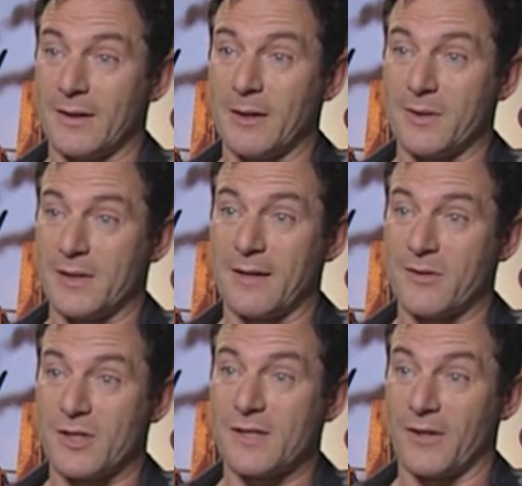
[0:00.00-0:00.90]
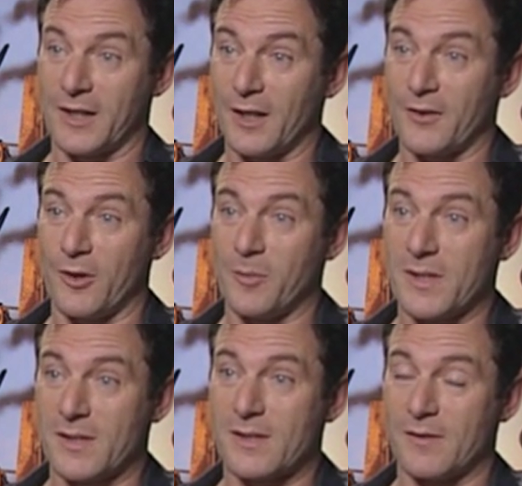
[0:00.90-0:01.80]
network television is a very cutthroat
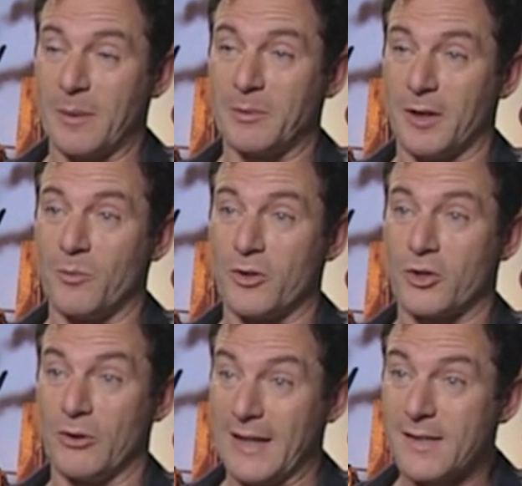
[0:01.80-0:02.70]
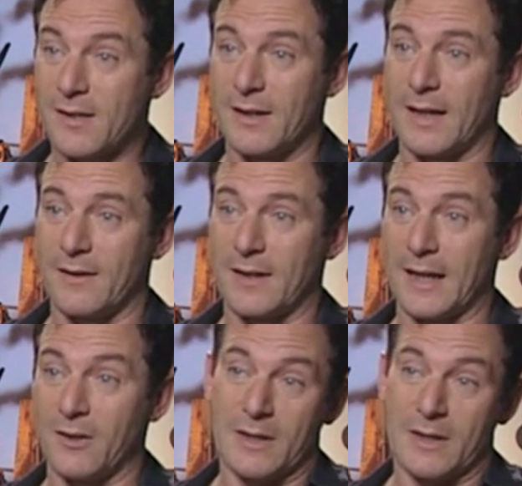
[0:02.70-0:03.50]
business. If people don't watch you instantly out of the gate, you're